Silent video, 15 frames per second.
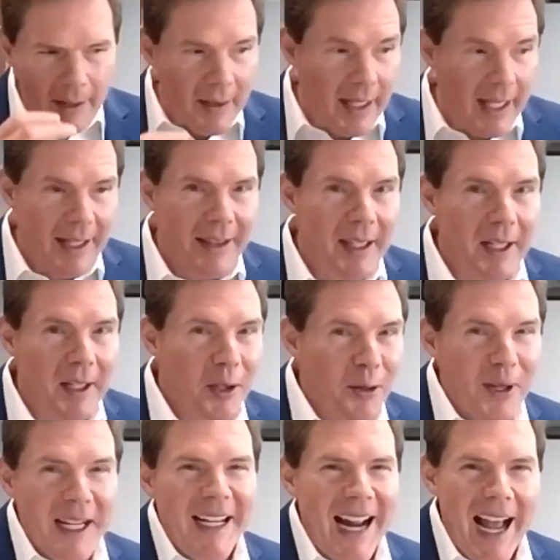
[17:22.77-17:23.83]
the
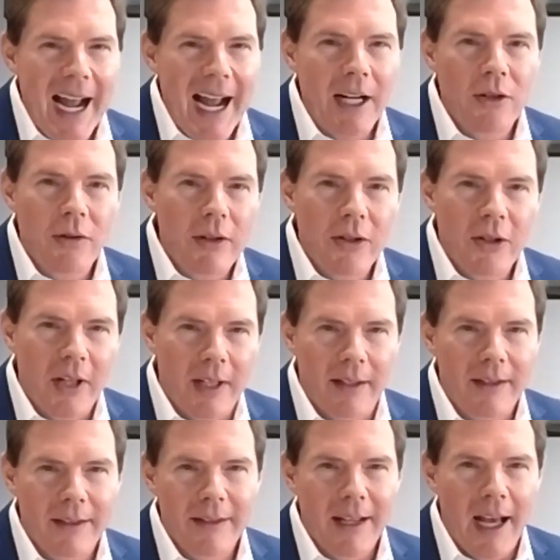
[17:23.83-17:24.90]
green hydrogen
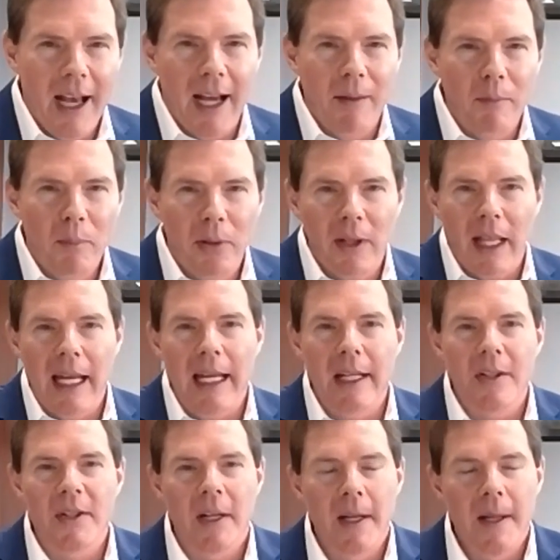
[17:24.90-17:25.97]

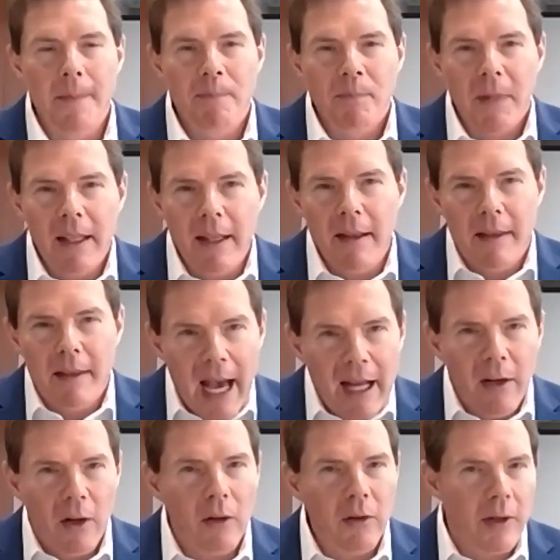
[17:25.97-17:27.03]
plays.
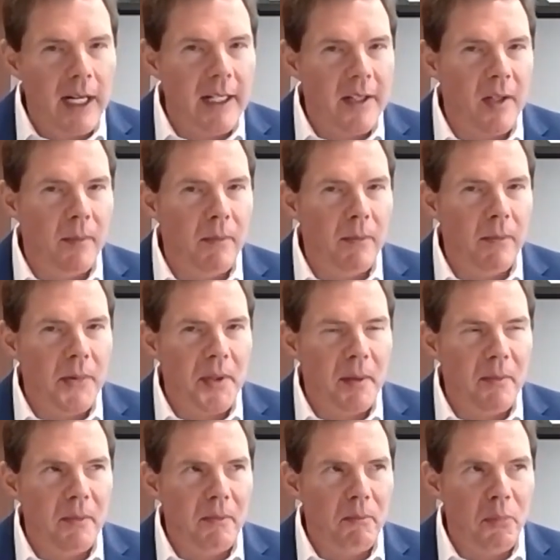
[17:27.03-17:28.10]
That creates
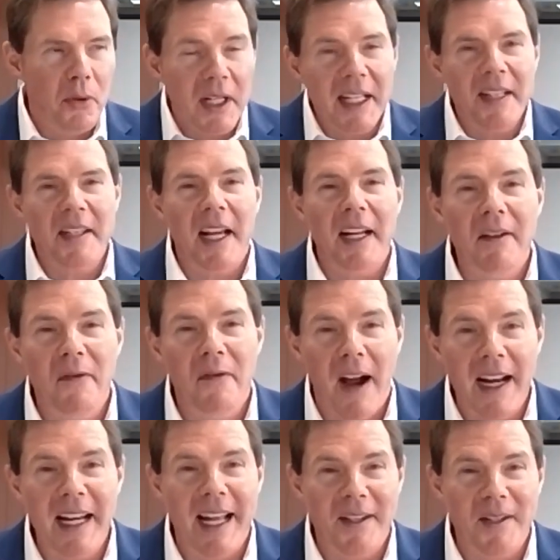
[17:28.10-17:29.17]
some pretty exciting
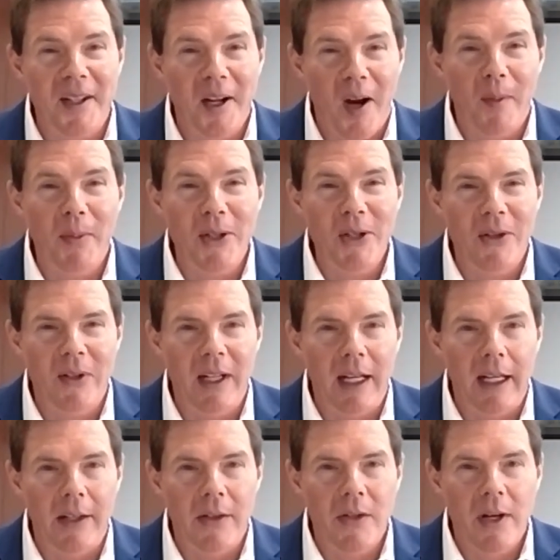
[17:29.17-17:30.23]
financing
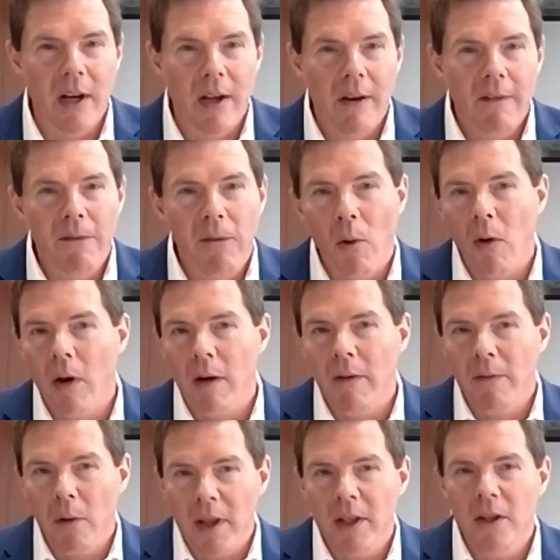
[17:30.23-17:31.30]
opportunities
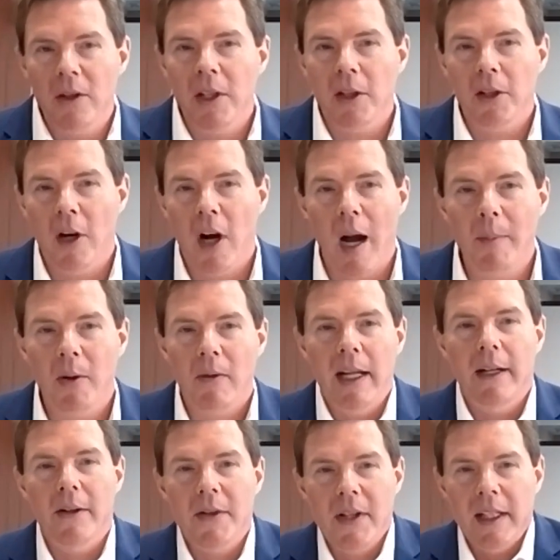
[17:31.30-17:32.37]
for the nuclear
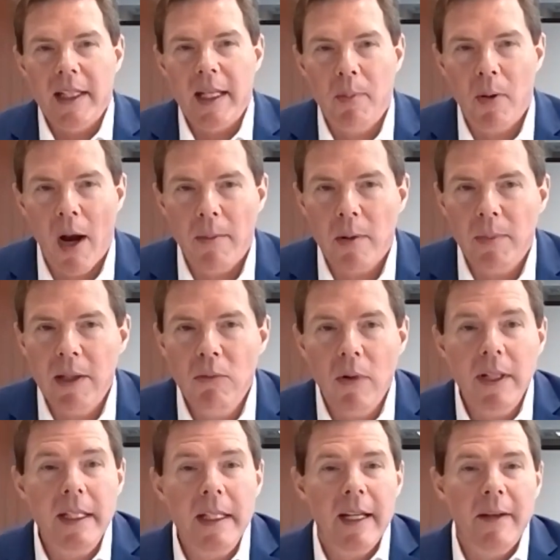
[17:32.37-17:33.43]
operators that they probably
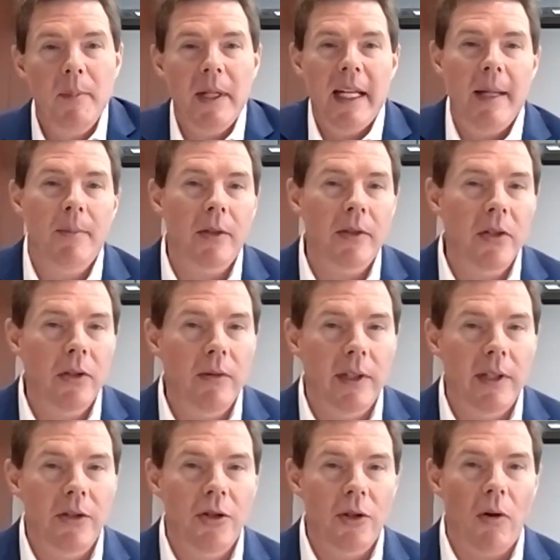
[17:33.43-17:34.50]
wouldn't have been able to
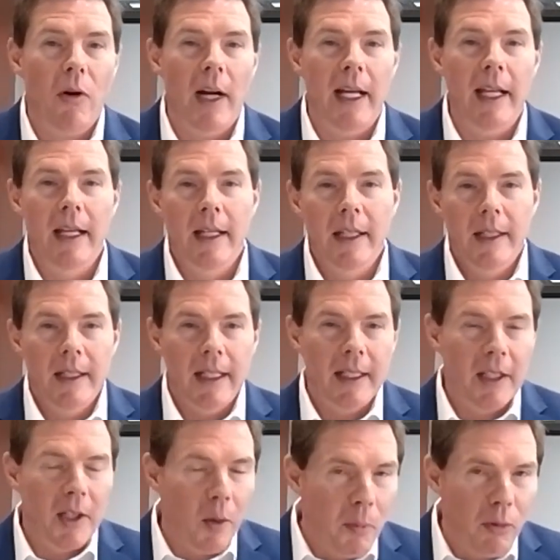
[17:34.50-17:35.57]
enjoy
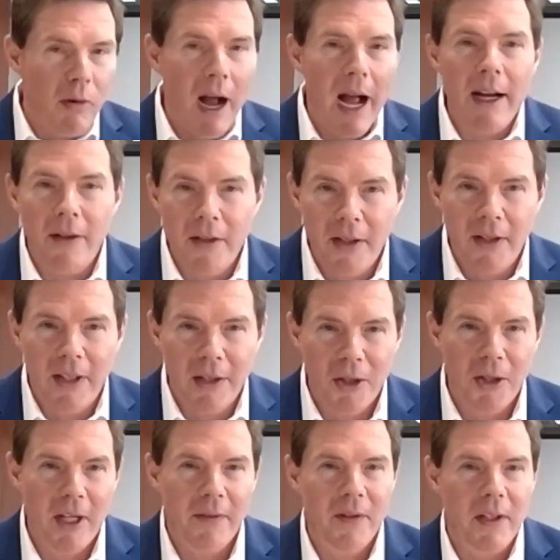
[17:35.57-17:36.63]
prior to the
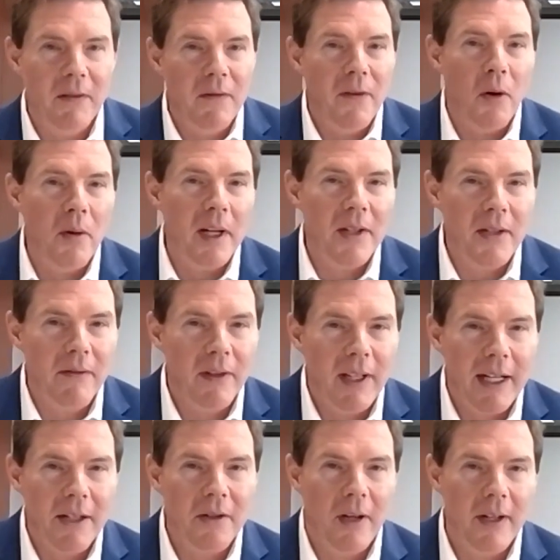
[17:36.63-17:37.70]
shift in focus of
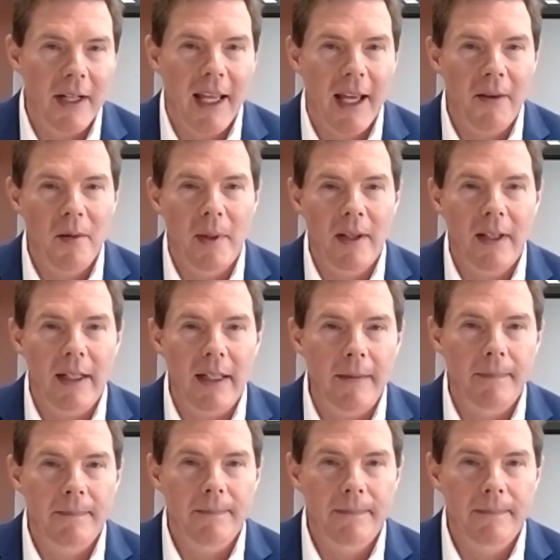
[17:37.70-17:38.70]
electron accountability.